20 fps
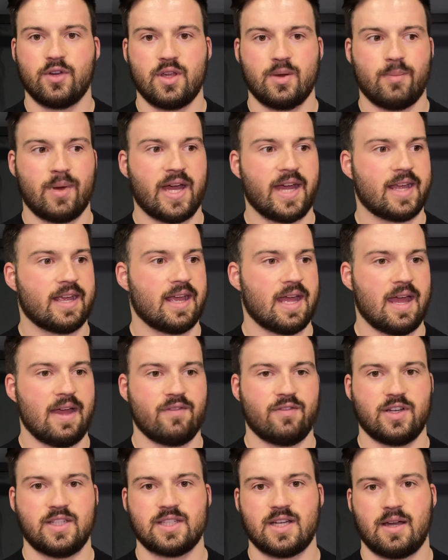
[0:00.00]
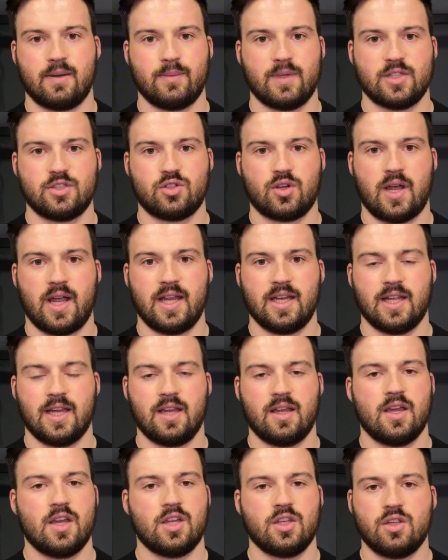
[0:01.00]
your back every time you train
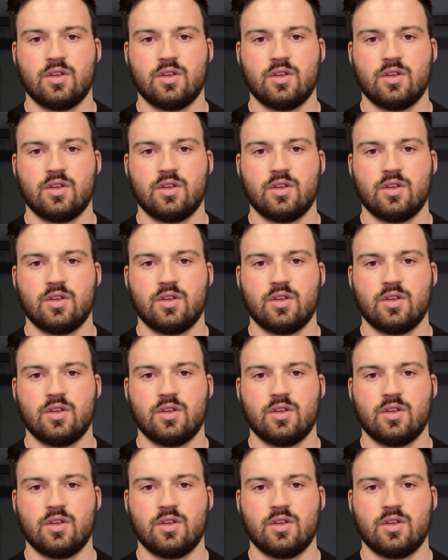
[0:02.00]
it,